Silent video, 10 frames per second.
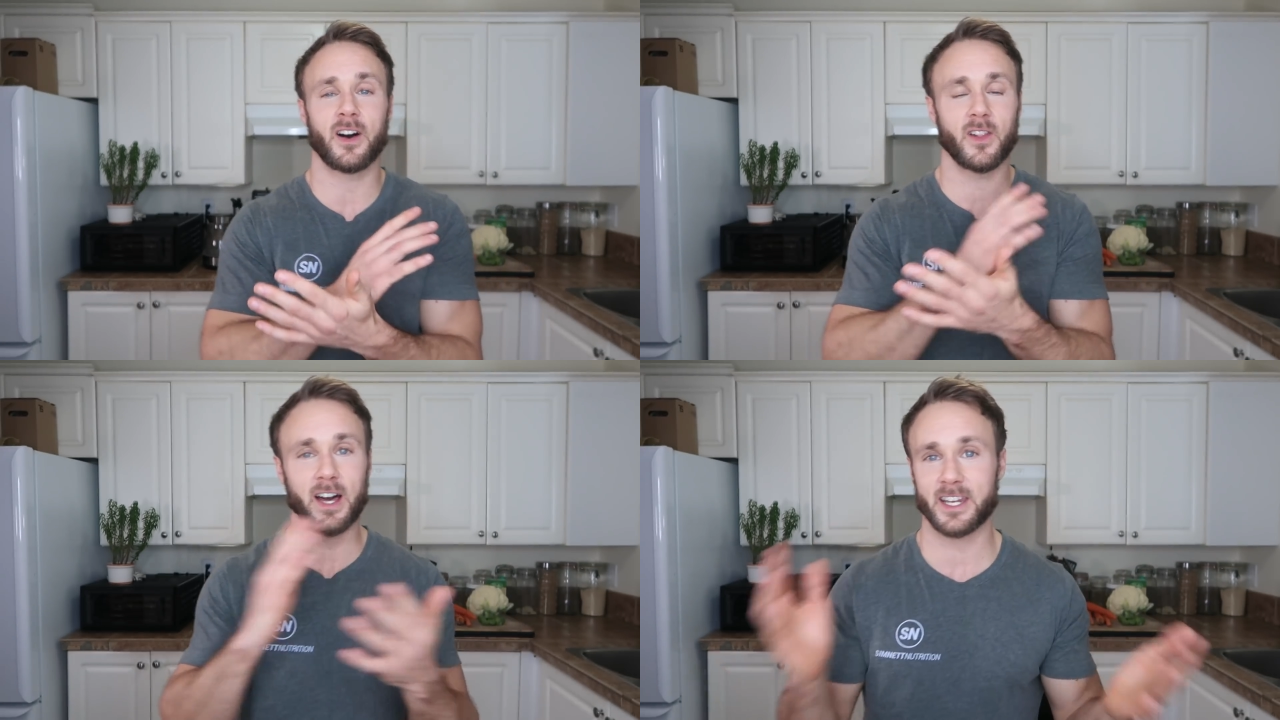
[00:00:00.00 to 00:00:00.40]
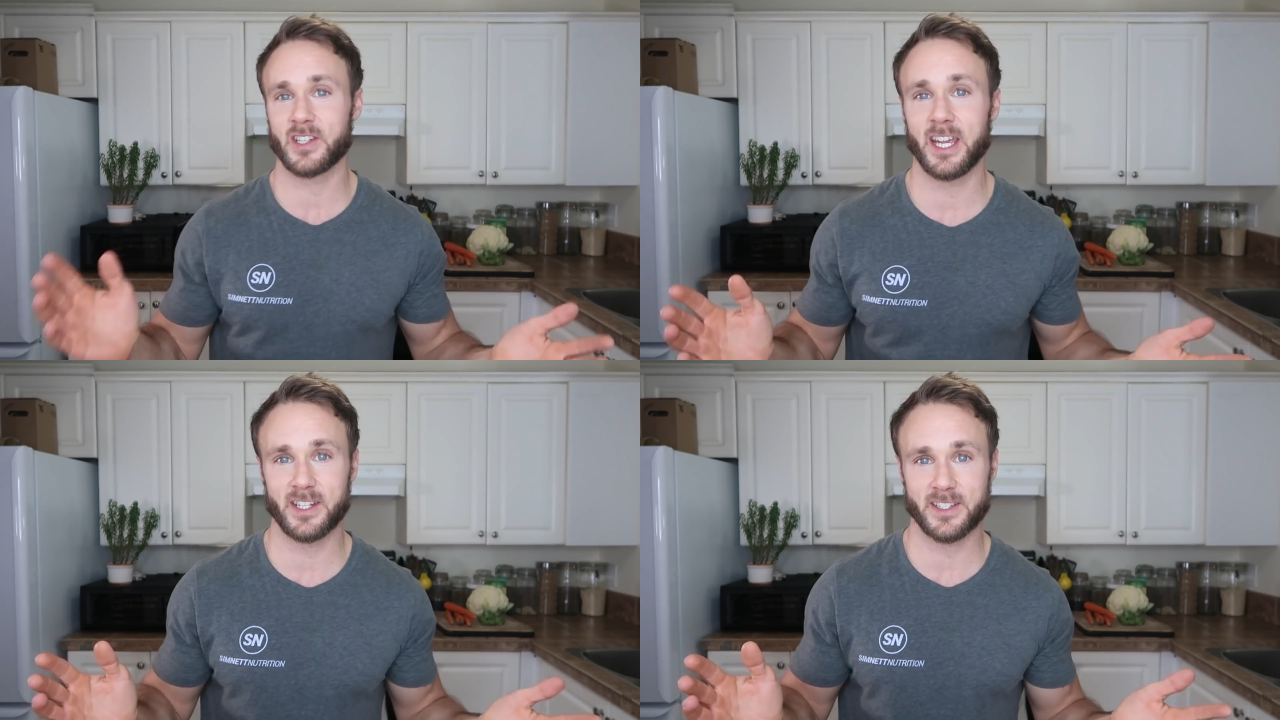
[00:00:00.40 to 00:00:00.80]
a lot of
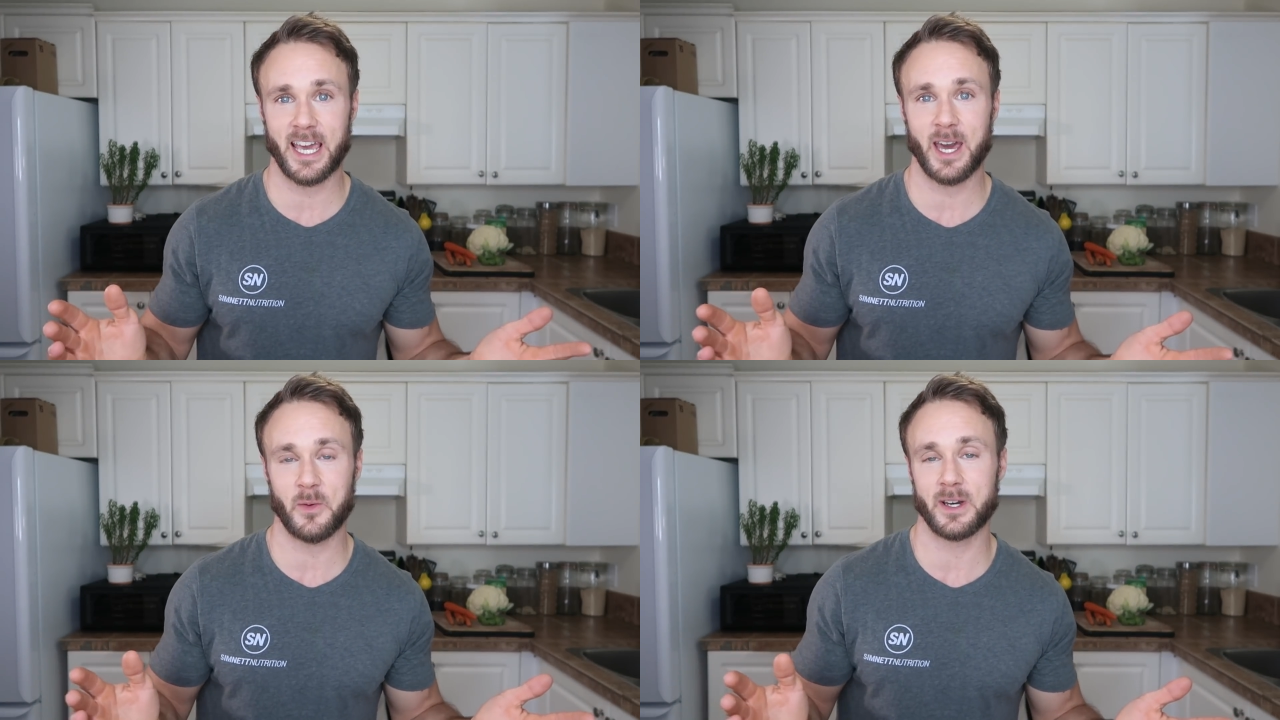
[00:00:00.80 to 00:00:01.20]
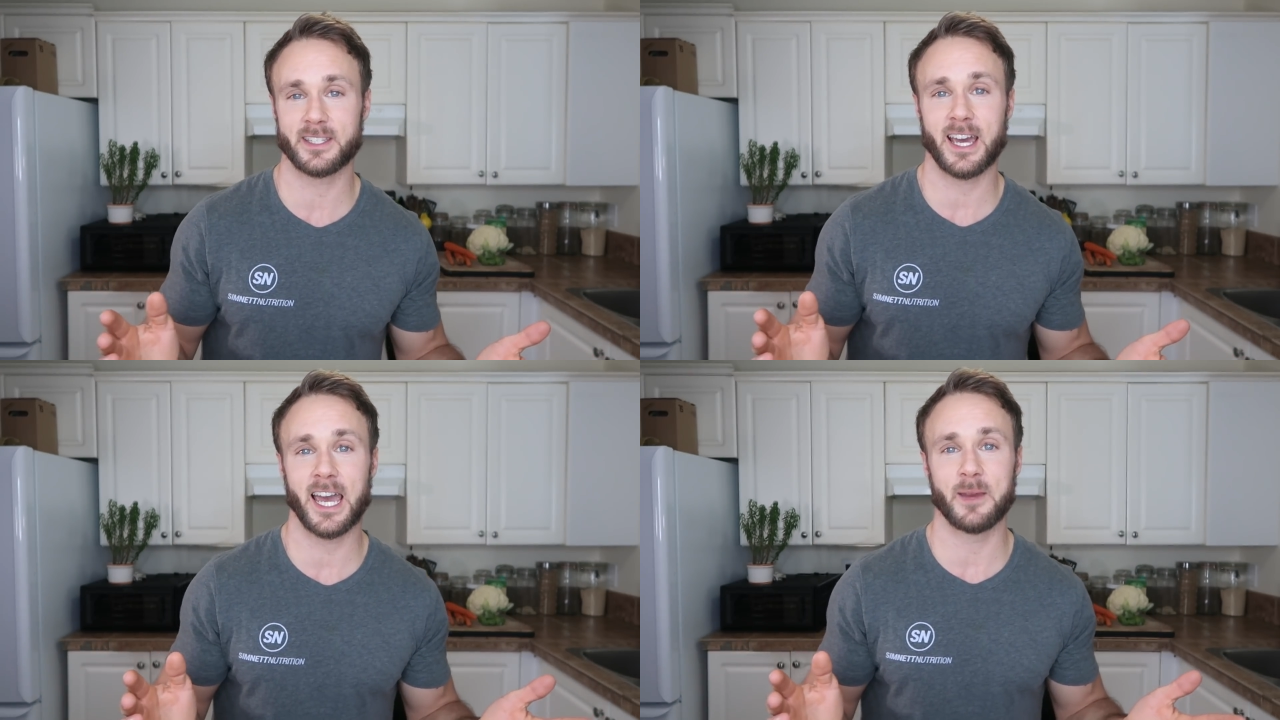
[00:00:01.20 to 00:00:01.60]
changes at
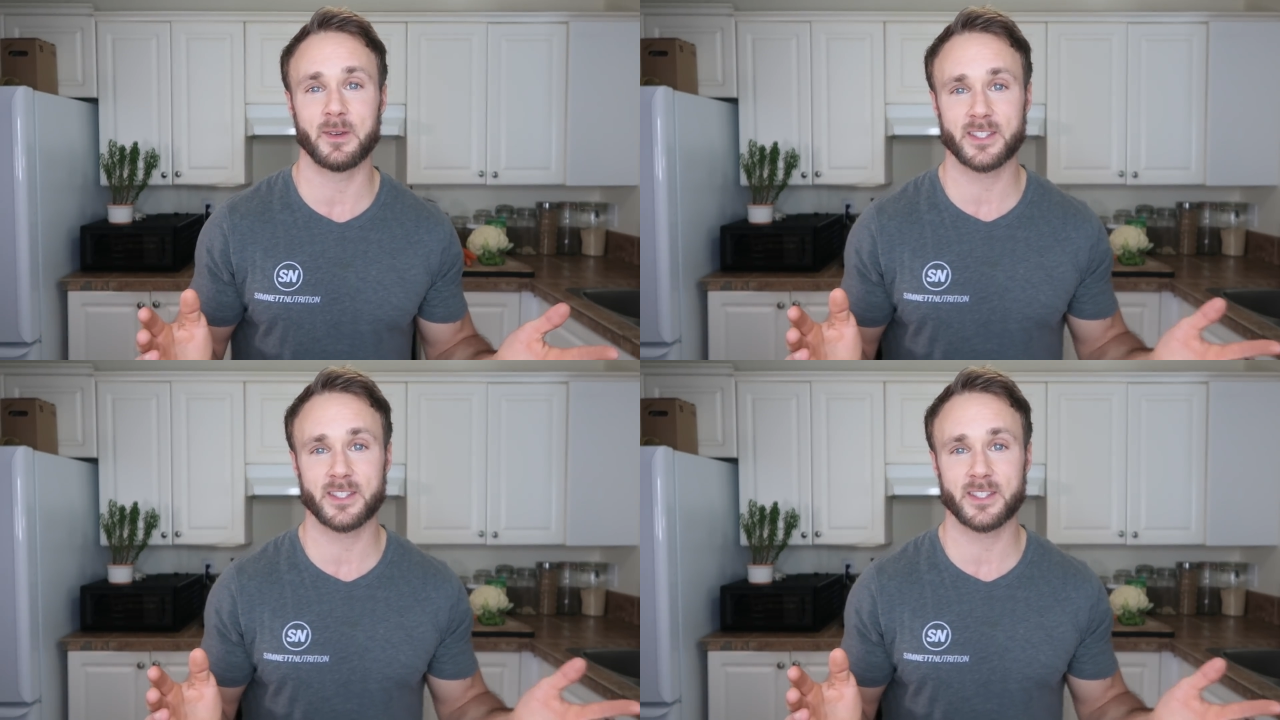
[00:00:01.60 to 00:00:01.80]
one time.